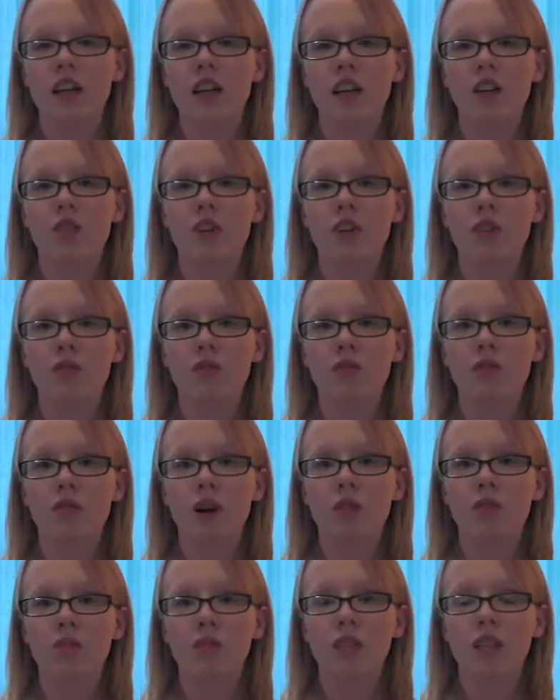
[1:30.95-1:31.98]
even
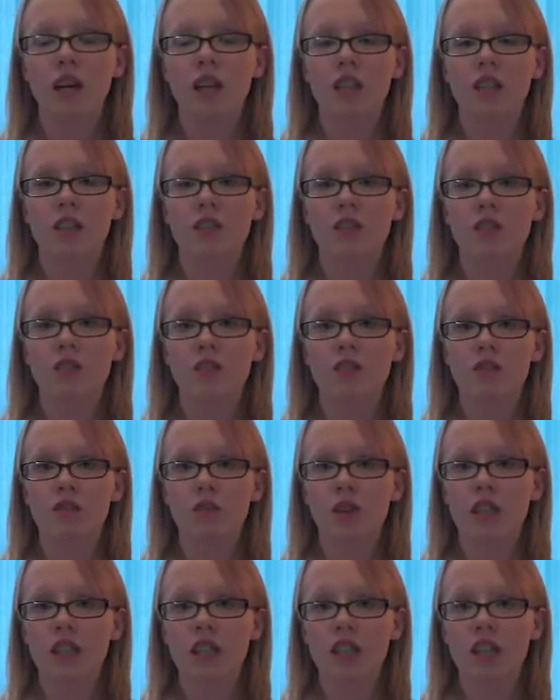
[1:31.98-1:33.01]
from as
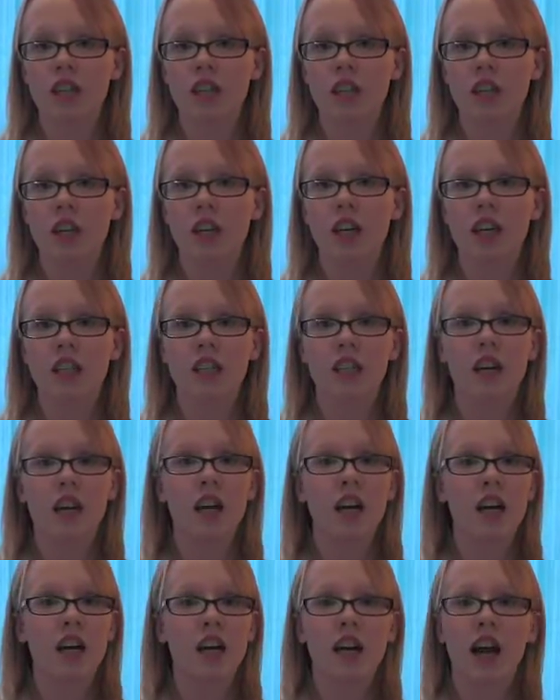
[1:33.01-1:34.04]
recently as
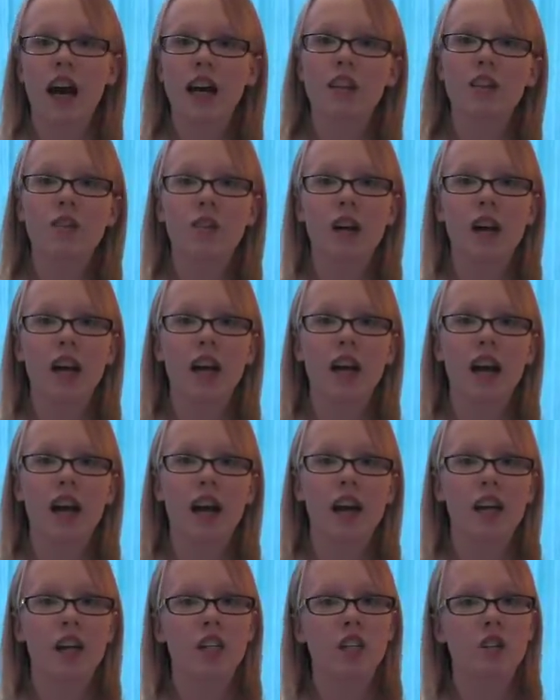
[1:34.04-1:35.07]
ninth grade
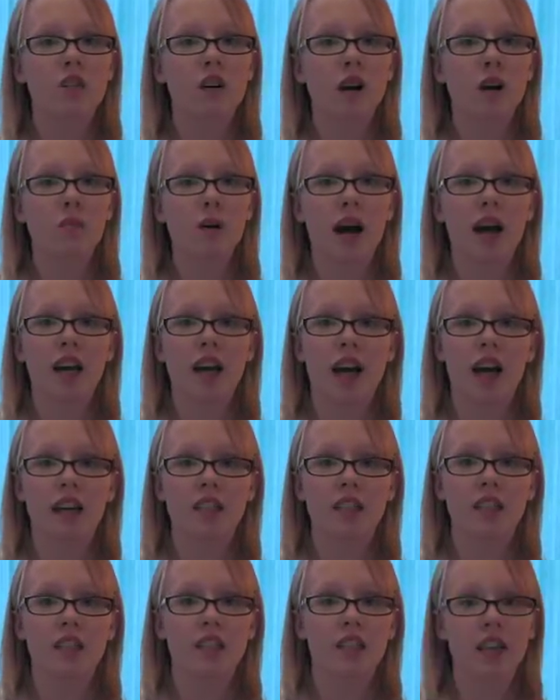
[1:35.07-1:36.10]
and as far back
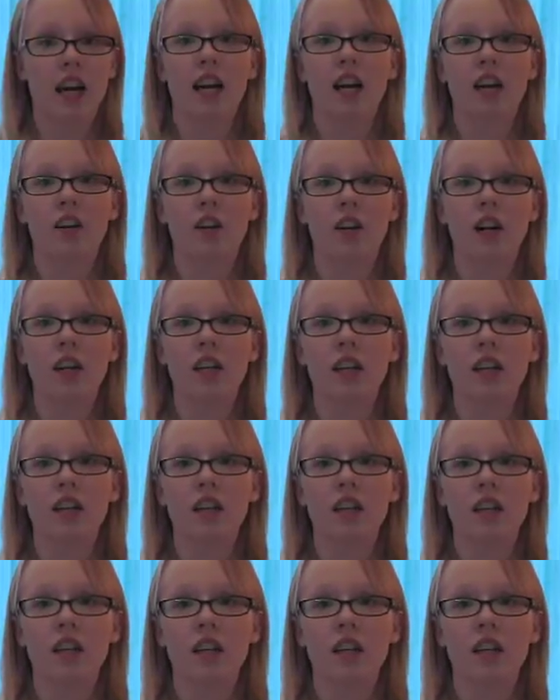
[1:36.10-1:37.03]
as second grade.